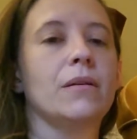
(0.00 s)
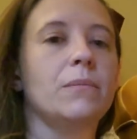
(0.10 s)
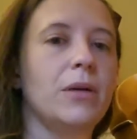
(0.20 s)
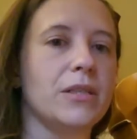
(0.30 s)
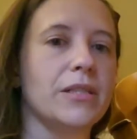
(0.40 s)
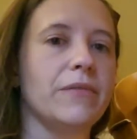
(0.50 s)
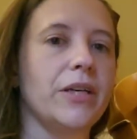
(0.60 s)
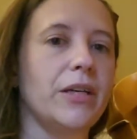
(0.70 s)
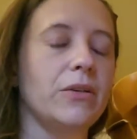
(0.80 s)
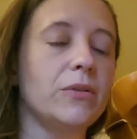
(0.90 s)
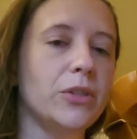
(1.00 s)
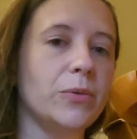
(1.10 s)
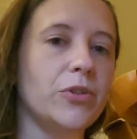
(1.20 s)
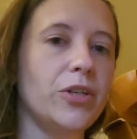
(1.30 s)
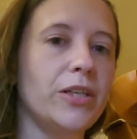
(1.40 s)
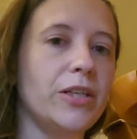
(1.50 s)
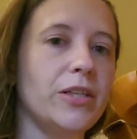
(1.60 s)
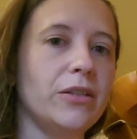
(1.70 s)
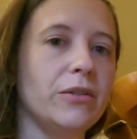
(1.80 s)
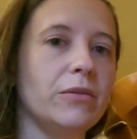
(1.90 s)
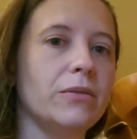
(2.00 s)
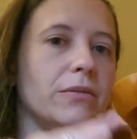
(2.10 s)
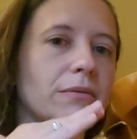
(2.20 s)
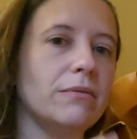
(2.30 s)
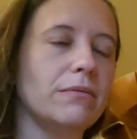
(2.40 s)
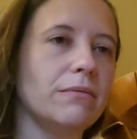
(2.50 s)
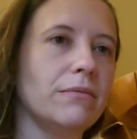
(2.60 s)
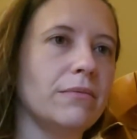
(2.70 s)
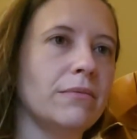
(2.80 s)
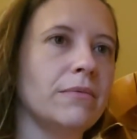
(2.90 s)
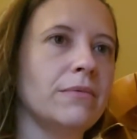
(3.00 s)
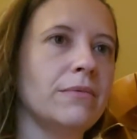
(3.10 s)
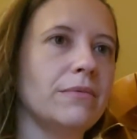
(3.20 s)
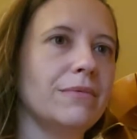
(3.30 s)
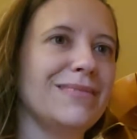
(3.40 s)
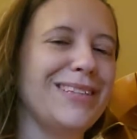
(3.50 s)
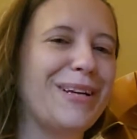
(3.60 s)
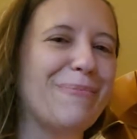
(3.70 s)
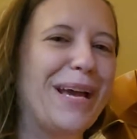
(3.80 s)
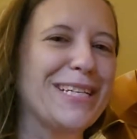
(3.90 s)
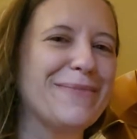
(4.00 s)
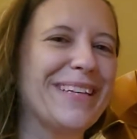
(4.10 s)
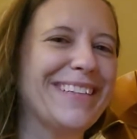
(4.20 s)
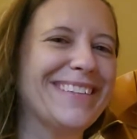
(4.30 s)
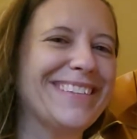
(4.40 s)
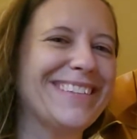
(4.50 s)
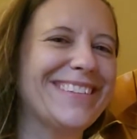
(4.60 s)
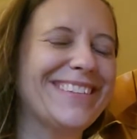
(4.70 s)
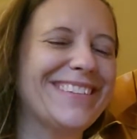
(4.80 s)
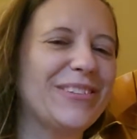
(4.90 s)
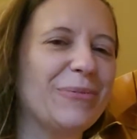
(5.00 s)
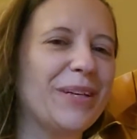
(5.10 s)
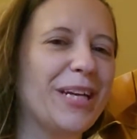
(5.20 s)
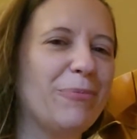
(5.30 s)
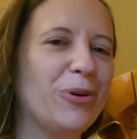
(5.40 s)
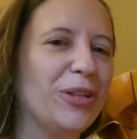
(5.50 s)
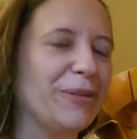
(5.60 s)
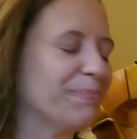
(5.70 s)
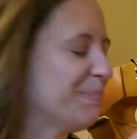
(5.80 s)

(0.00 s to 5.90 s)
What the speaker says: Pause the video, do what you need to do, then come back to me. So I'm going to keep rolling.